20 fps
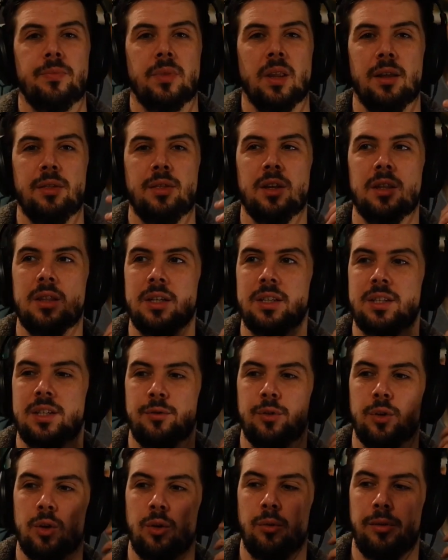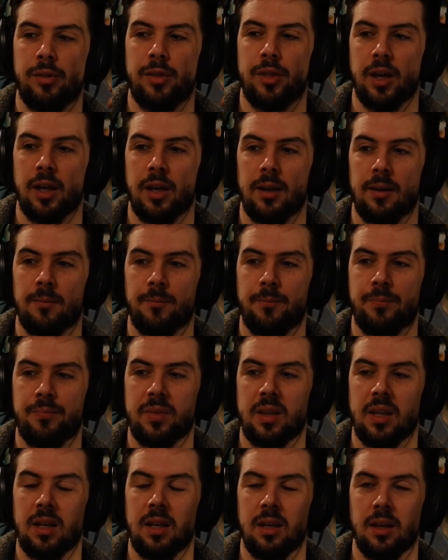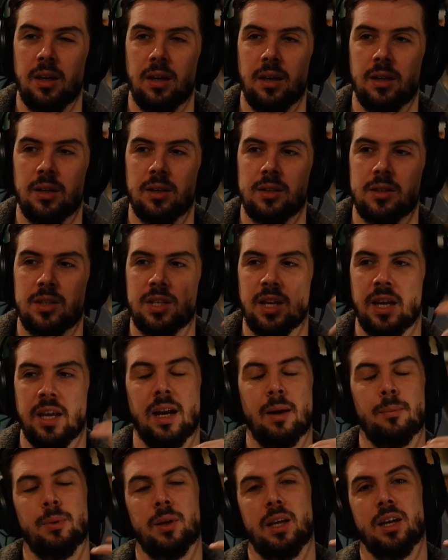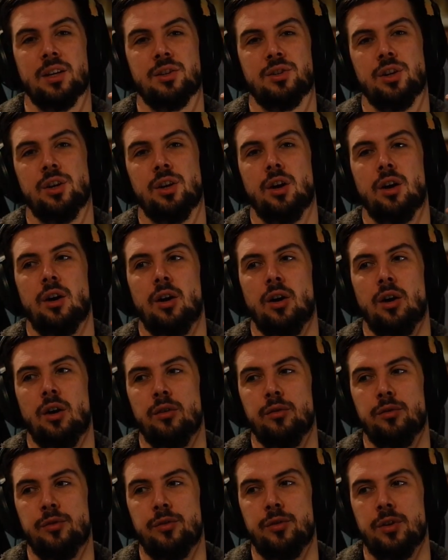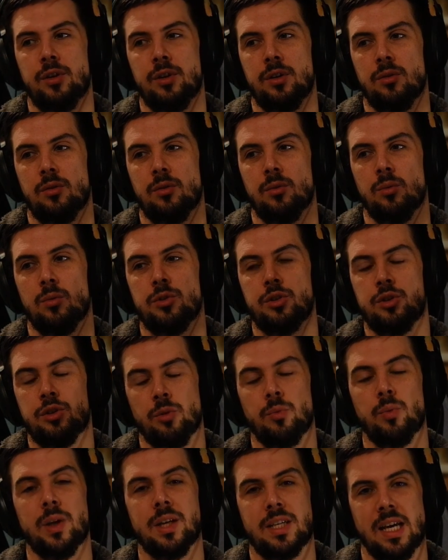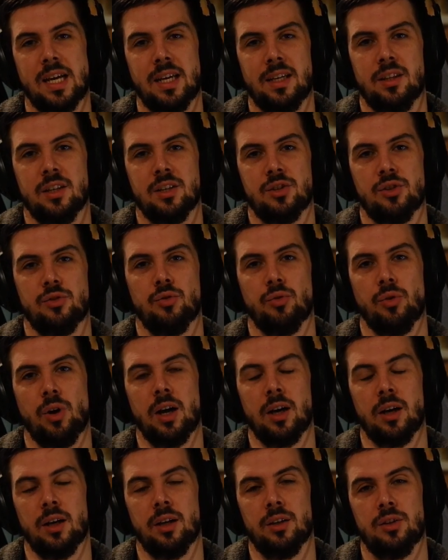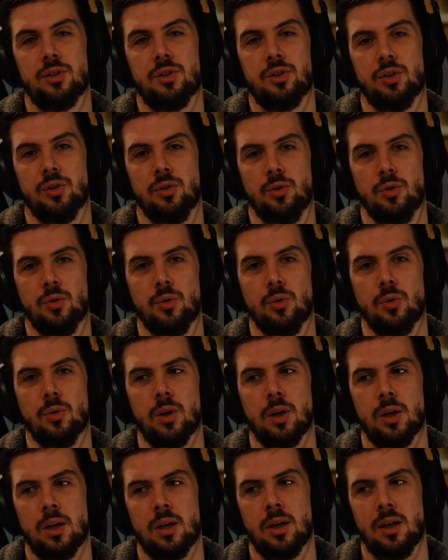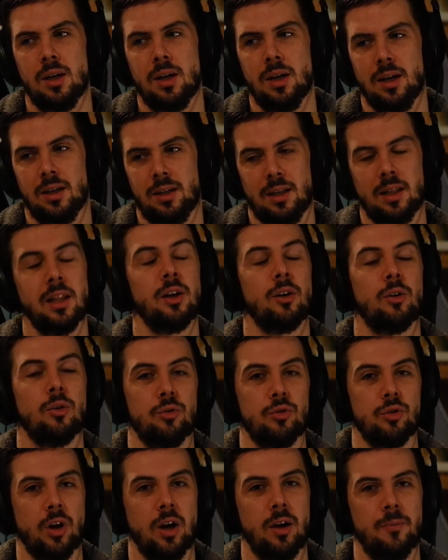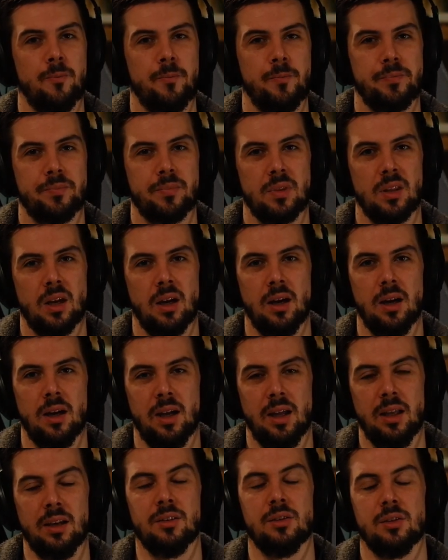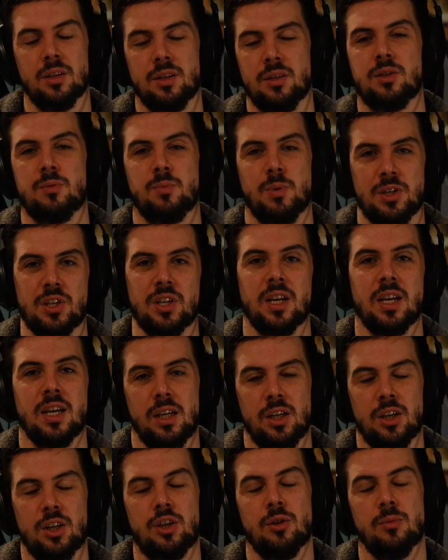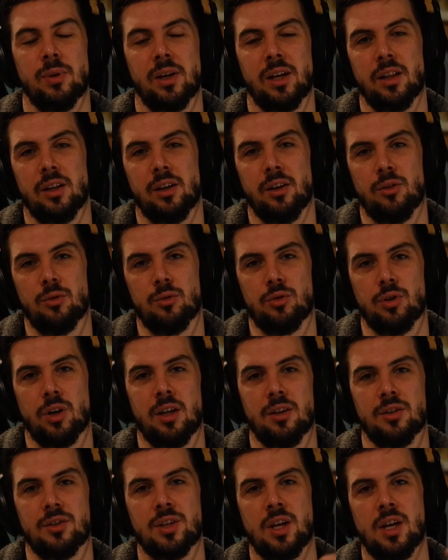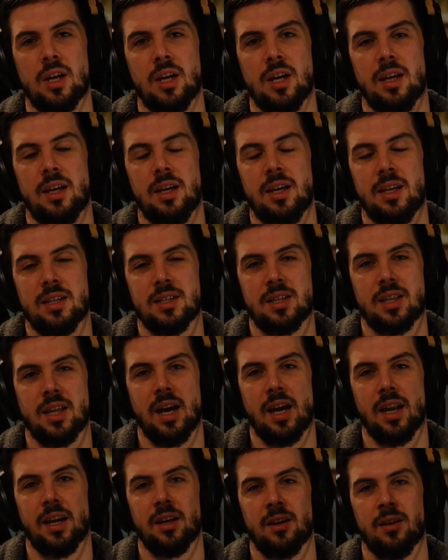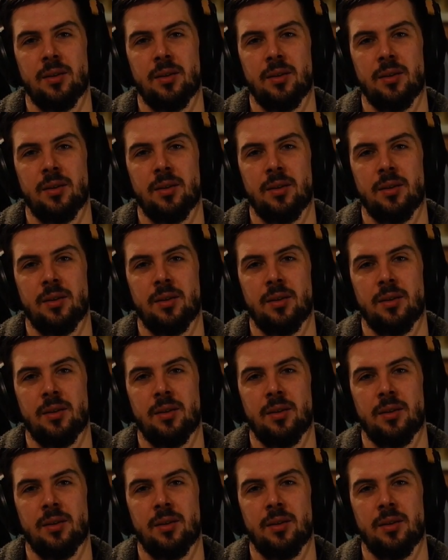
I think the difficult thing in, say, an application of should we take this drug to a clinical trial uh, and especially in human clinical trials, is that